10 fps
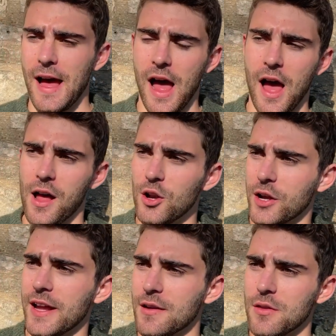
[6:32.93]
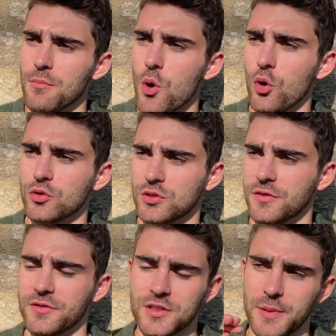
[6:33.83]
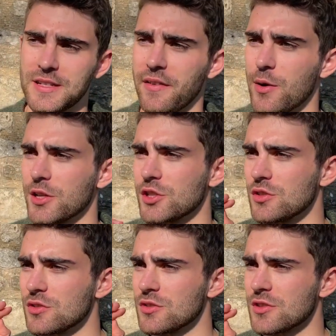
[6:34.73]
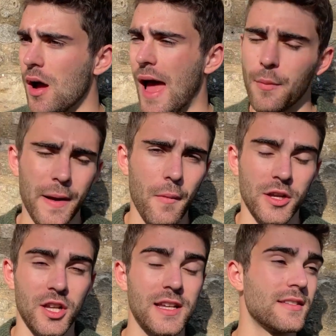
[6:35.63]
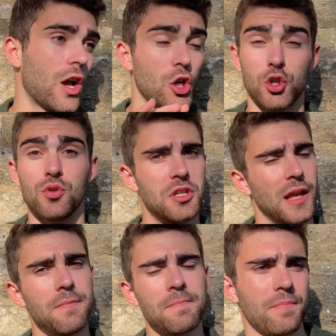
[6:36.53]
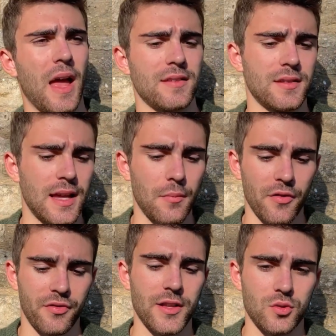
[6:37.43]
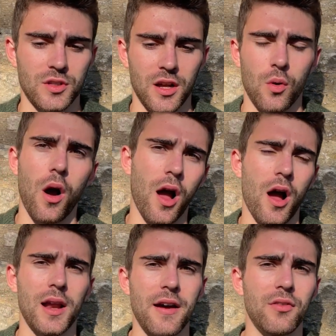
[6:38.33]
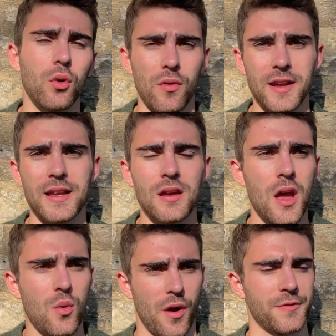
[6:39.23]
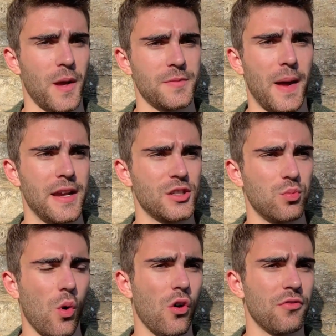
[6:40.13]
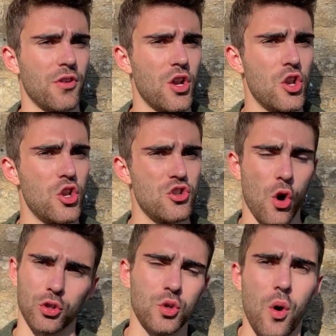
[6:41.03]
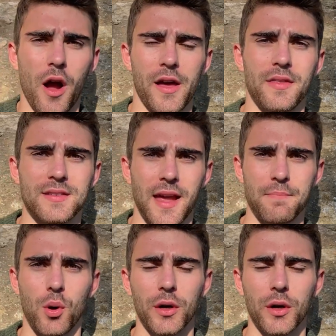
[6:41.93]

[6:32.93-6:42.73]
Uh, looking at the more sort of specific questions, helping my studies hugely. As I said, my French was at a quite high level already, whereas my Spanish was not quite at the same